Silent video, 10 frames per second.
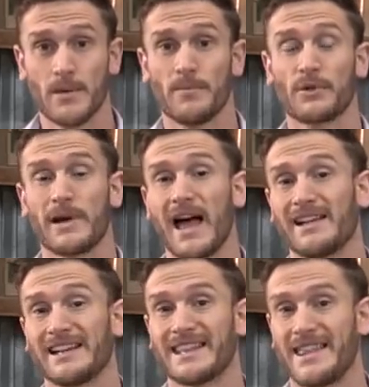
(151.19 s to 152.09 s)
but the
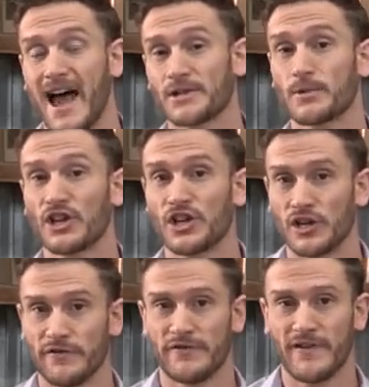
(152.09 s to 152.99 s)
reality is that's where the
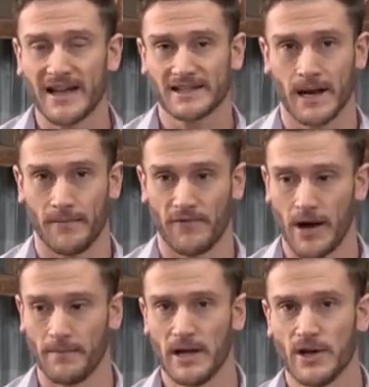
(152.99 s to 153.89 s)
good fats come
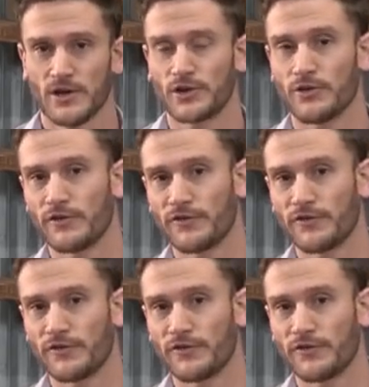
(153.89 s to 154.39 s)
from. So